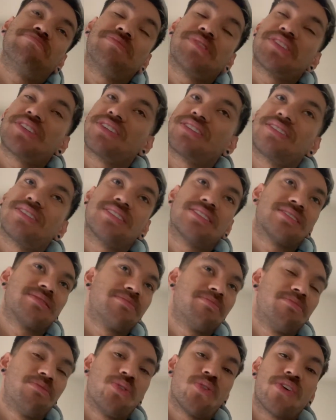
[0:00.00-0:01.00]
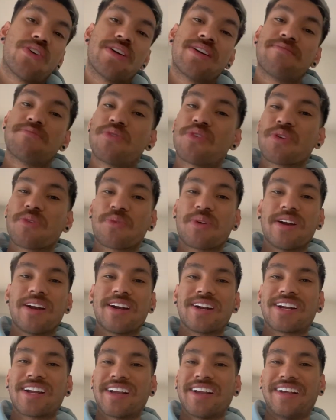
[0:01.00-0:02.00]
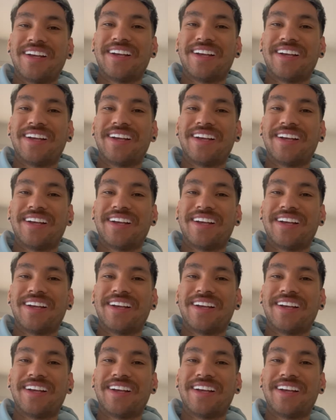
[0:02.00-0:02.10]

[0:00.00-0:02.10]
Just more and more work